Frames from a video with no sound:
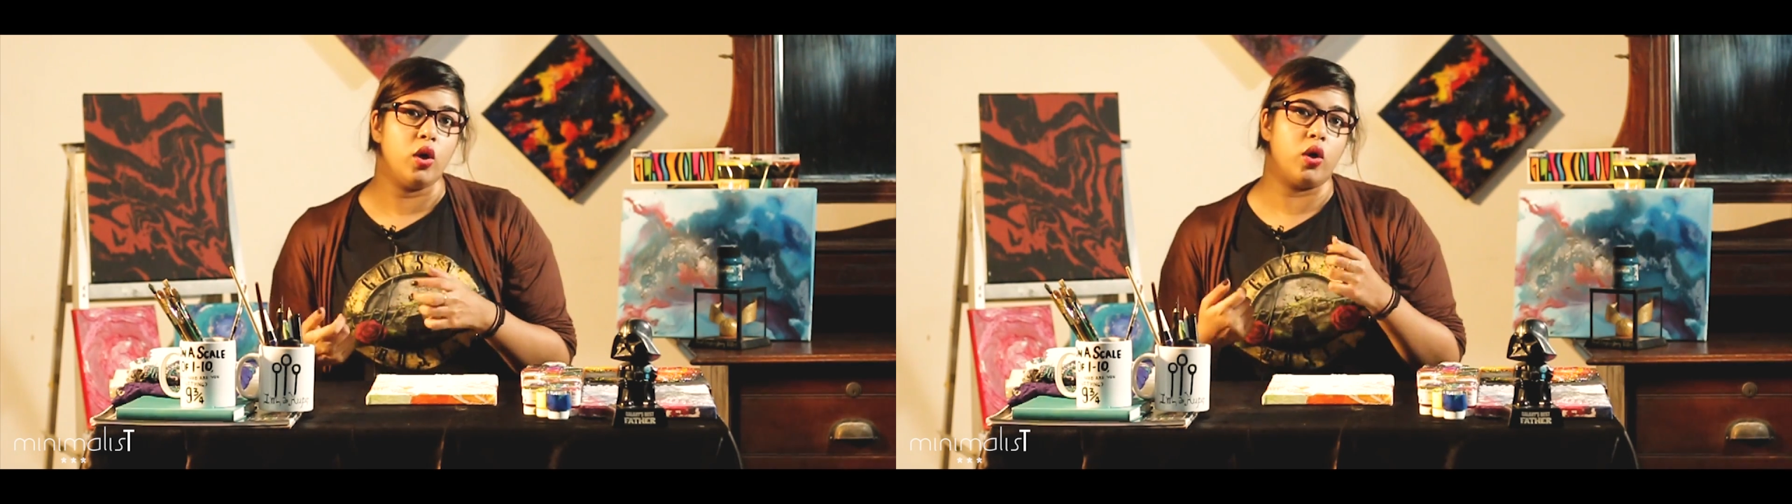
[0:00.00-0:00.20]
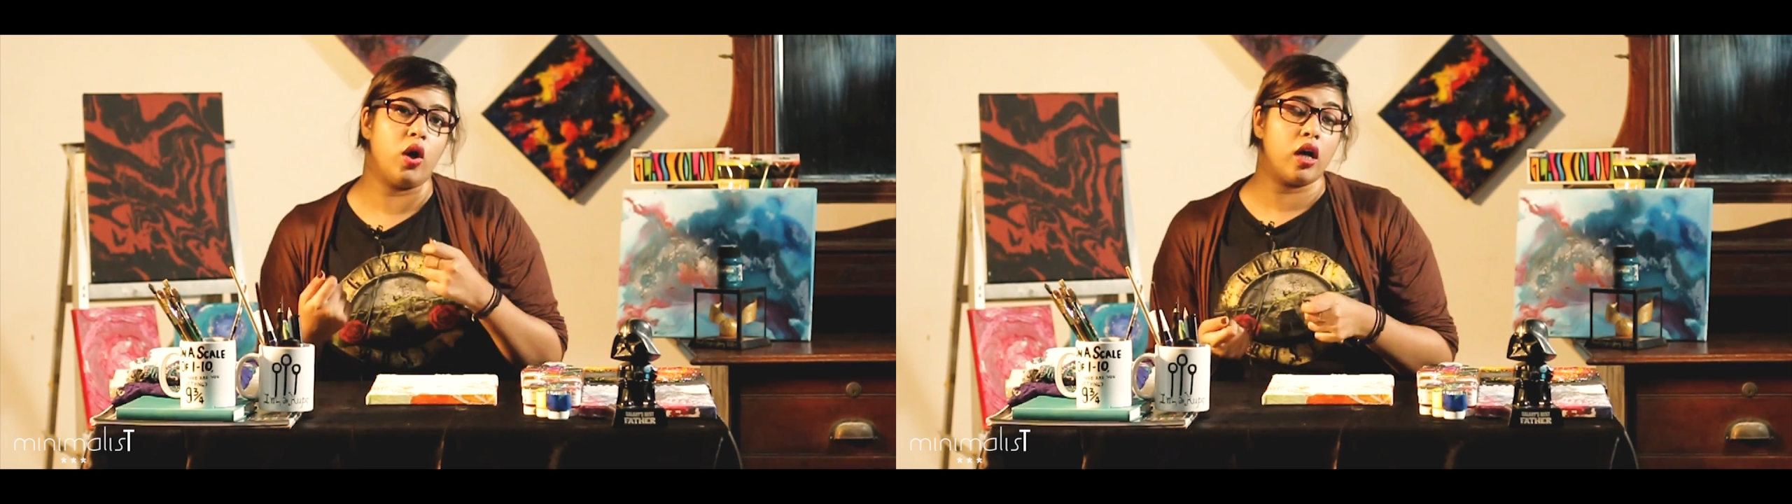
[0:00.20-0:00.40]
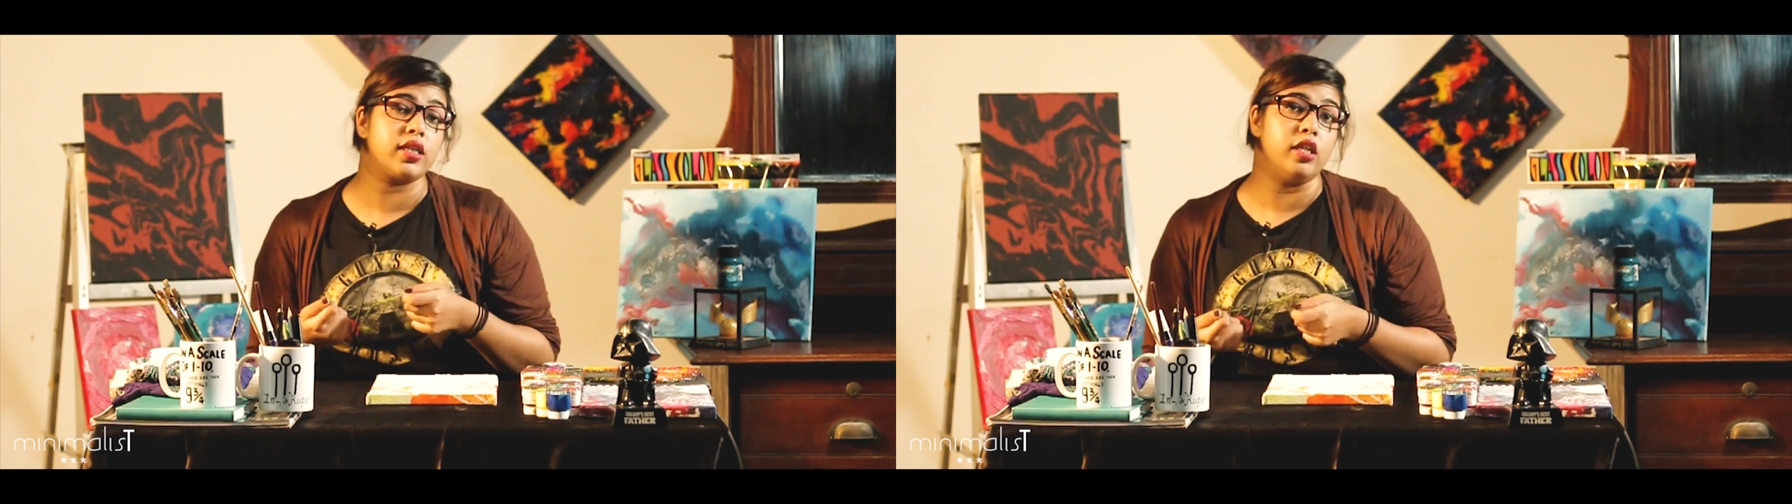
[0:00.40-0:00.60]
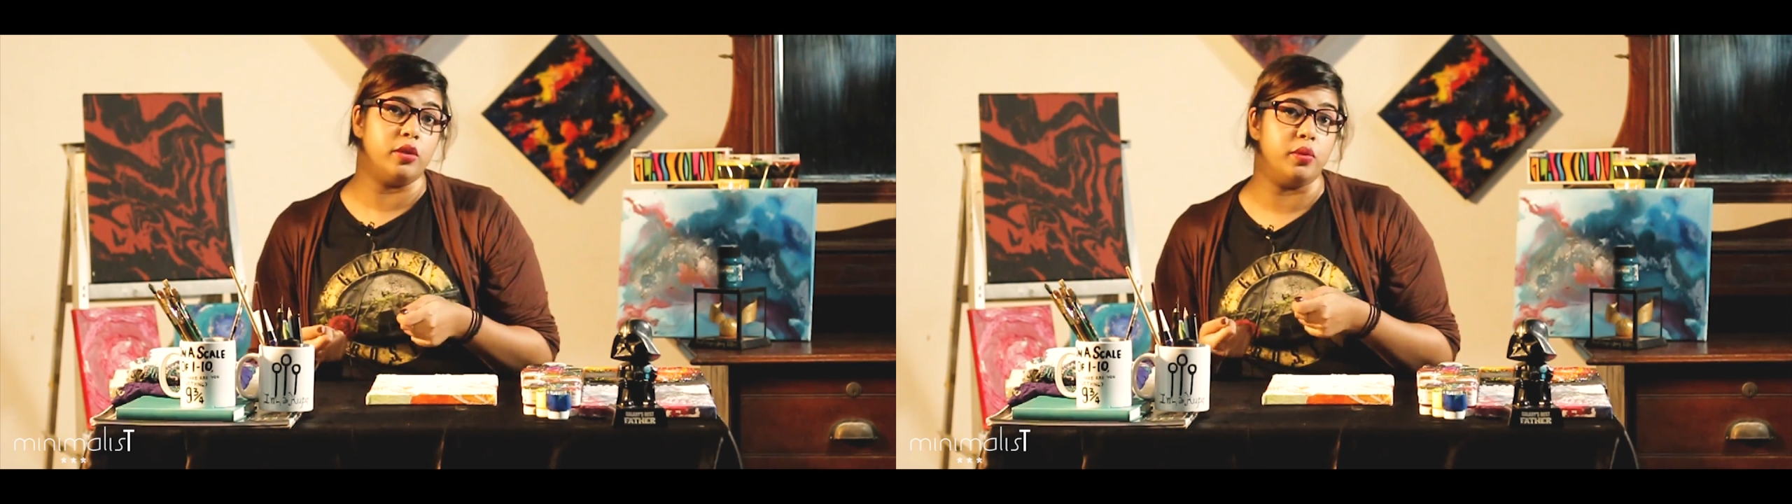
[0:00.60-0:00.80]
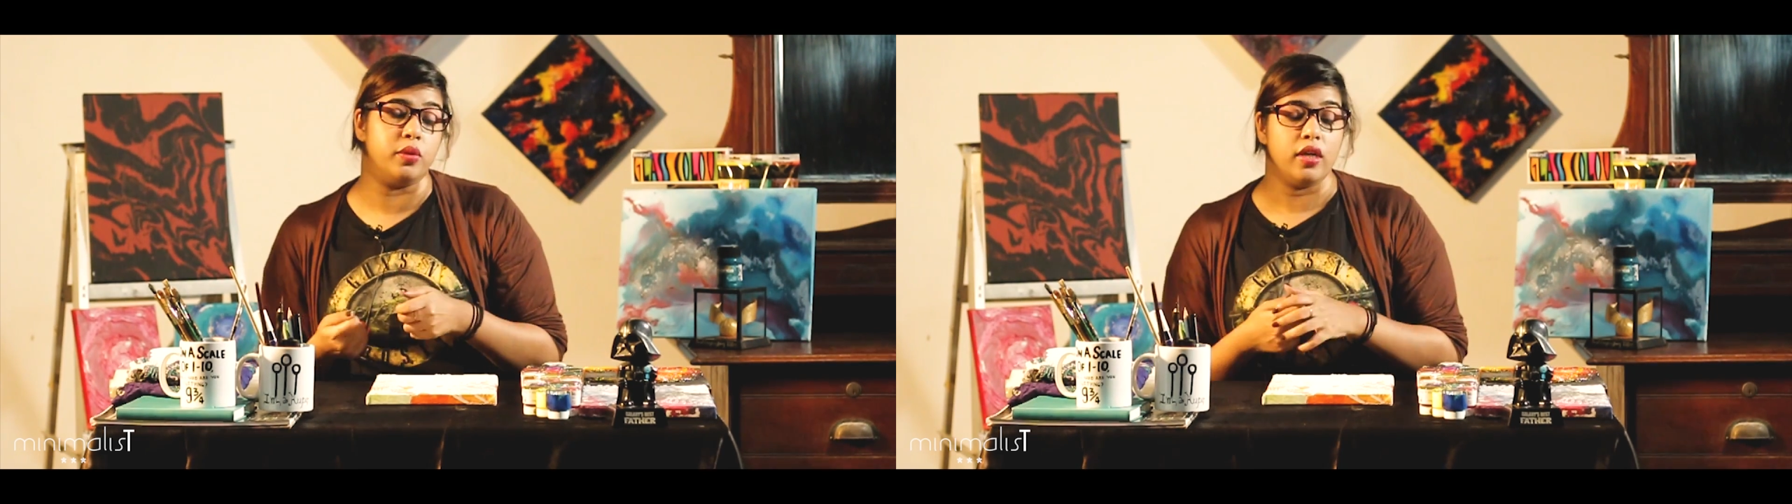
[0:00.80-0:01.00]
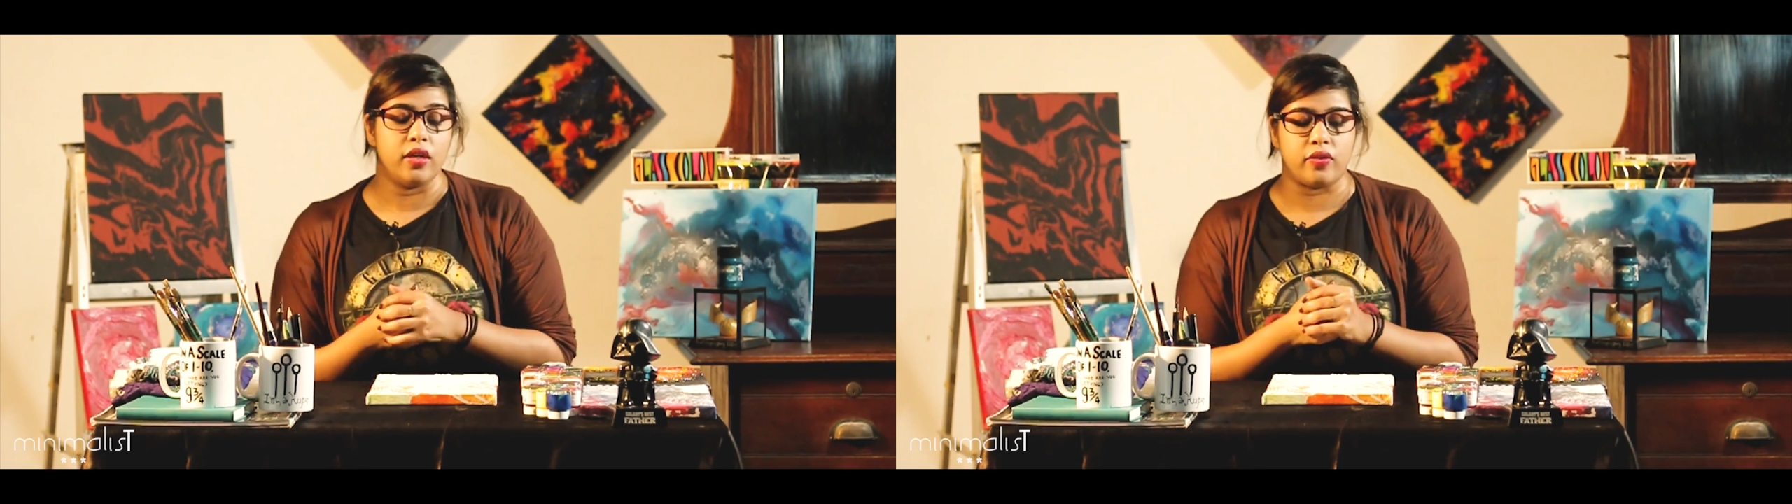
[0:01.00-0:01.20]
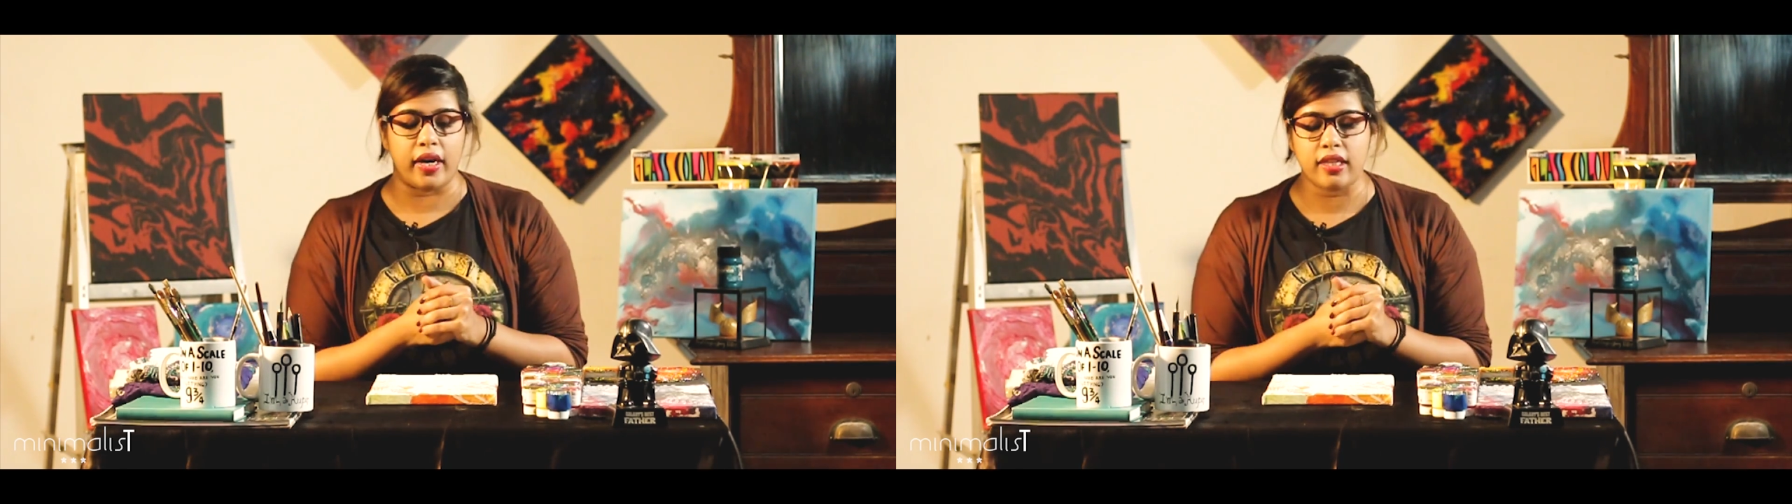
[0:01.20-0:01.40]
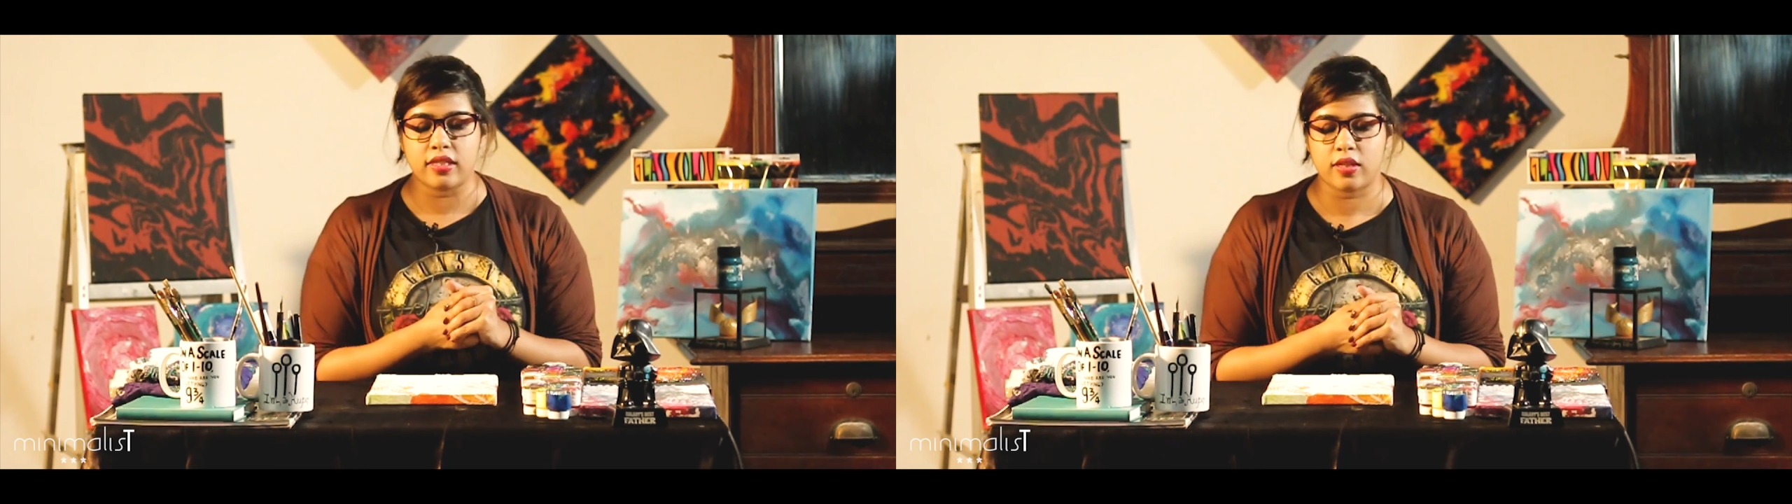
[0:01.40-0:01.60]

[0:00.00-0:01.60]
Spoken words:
or hot glue, right?